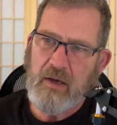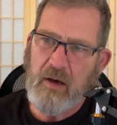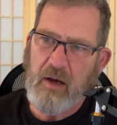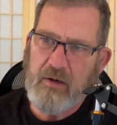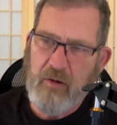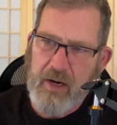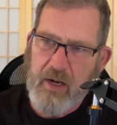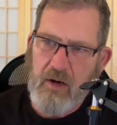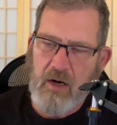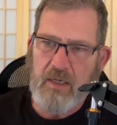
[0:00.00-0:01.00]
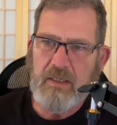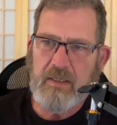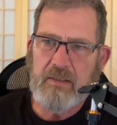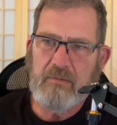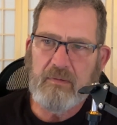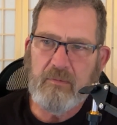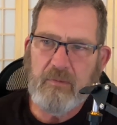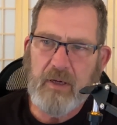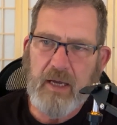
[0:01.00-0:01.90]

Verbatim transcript: on credit cards, uh,